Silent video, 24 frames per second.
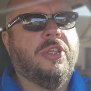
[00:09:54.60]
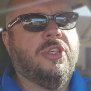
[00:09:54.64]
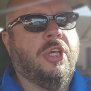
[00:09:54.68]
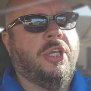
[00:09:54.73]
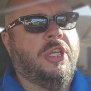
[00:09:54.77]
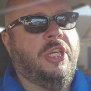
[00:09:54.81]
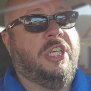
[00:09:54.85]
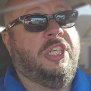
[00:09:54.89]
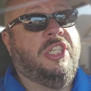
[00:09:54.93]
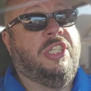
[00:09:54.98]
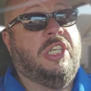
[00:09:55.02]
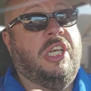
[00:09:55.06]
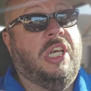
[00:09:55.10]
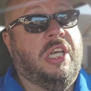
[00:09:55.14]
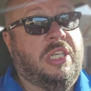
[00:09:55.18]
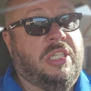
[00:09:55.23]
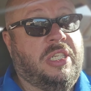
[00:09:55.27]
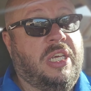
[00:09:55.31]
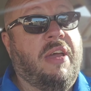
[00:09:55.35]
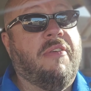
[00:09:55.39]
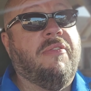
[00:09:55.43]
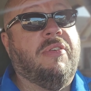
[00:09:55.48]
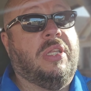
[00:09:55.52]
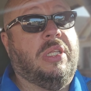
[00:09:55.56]
It's going to
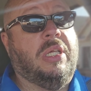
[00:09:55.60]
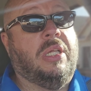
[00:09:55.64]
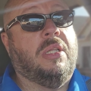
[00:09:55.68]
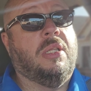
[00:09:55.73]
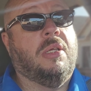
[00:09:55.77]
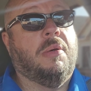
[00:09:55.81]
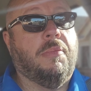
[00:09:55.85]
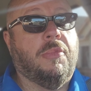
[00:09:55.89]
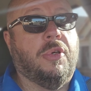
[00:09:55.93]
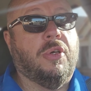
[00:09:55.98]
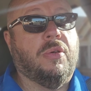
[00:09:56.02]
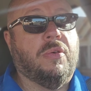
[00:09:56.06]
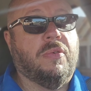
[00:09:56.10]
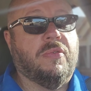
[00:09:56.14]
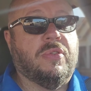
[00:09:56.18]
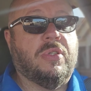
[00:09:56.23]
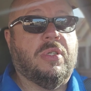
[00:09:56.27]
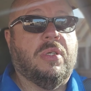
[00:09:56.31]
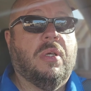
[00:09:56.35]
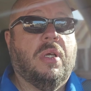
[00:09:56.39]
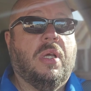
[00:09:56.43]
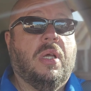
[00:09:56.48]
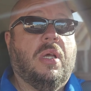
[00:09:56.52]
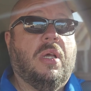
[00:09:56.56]
detect everything that
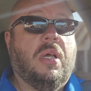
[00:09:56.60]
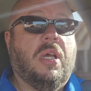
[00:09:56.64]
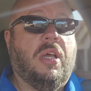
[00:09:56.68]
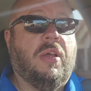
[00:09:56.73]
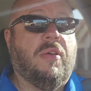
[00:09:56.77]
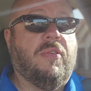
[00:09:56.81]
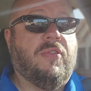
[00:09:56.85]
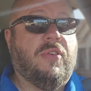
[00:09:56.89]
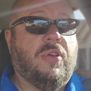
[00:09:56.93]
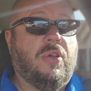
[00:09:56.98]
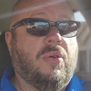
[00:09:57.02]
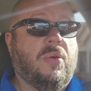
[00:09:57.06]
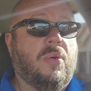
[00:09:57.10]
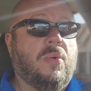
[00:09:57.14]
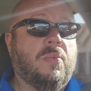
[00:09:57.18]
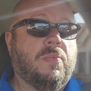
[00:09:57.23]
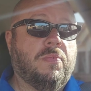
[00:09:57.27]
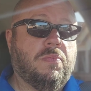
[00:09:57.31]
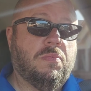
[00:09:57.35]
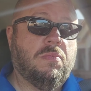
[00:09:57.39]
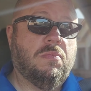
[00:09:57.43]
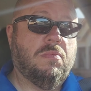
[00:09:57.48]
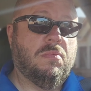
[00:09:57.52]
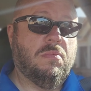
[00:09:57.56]
moves. If
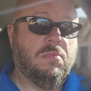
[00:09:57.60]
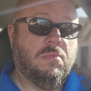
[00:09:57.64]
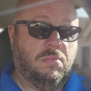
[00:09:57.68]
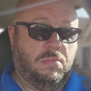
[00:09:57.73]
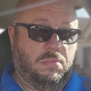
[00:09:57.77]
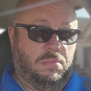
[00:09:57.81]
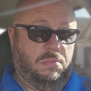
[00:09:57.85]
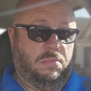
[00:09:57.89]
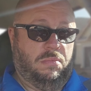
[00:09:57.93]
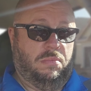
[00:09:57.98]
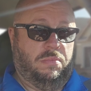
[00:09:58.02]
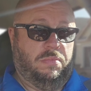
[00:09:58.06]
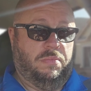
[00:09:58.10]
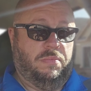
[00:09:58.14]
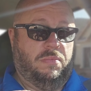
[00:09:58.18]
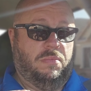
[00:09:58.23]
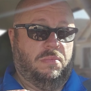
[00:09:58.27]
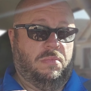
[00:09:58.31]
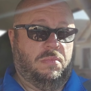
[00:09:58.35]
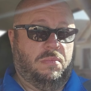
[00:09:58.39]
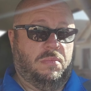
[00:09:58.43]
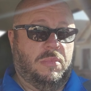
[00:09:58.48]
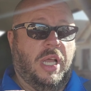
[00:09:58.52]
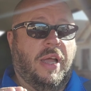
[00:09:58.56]
you
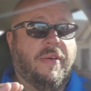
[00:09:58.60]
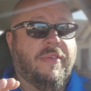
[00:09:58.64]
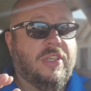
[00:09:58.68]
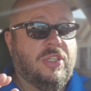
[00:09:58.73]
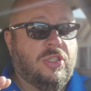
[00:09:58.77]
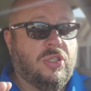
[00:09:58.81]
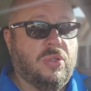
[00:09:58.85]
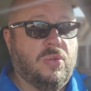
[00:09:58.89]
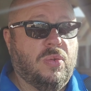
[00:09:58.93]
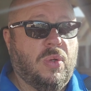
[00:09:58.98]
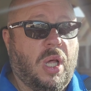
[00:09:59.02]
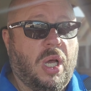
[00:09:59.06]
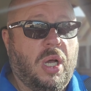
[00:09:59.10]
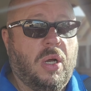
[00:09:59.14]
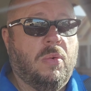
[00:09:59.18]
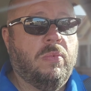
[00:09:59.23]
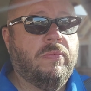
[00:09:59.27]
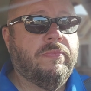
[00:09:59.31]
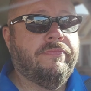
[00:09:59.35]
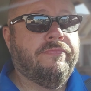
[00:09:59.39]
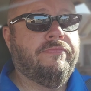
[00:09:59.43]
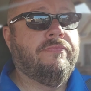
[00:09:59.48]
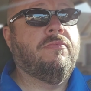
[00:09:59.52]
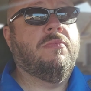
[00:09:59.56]
have it too
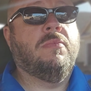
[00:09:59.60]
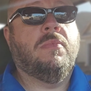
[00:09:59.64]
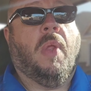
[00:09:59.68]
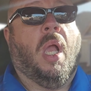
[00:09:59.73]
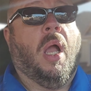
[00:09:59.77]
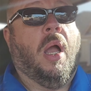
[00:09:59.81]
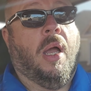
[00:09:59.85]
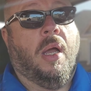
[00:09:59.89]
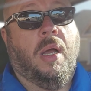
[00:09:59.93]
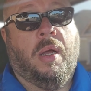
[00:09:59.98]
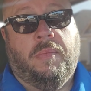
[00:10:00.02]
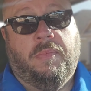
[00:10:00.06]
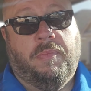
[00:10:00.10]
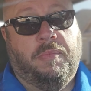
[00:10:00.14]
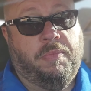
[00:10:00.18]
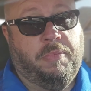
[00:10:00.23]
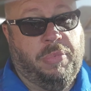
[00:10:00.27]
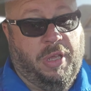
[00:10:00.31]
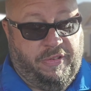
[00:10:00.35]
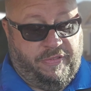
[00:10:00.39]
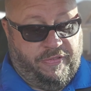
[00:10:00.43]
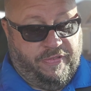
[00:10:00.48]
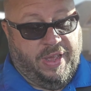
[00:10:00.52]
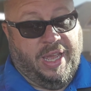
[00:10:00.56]
low, a
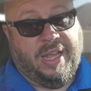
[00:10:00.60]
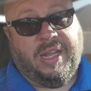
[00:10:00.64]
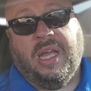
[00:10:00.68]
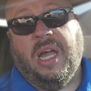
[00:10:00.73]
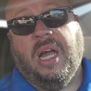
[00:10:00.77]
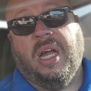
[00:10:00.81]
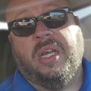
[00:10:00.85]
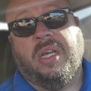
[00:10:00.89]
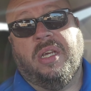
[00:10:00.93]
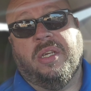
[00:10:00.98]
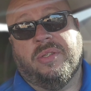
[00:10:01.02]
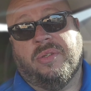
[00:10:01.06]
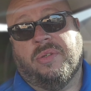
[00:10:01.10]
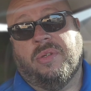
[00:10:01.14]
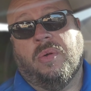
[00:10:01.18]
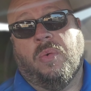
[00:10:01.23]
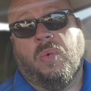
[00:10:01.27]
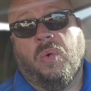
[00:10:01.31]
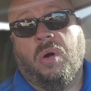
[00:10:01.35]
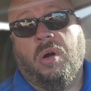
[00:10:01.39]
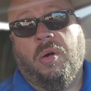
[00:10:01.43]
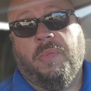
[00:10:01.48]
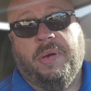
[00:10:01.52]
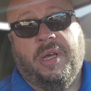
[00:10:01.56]
big fat guy is going
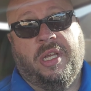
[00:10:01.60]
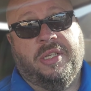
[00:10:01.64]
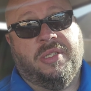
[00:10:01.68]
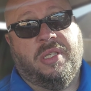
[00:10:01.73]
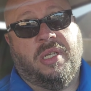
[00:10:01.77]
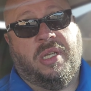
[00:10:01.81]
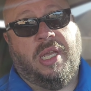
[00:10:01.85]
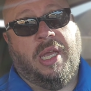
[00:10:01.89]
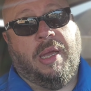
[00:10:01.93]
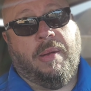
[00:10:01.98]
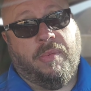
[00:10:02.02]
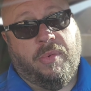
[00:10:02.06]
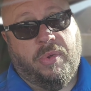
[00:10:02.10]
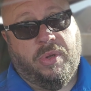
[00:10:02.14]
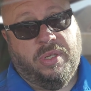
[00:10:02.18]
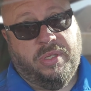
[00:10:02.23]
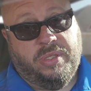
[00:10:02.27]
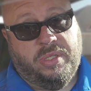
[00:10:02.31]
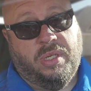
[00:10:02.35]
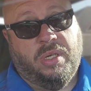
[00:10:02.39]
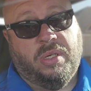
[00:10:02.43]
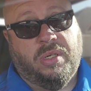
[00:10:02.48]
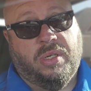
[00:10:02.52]
to walk past the camera and it's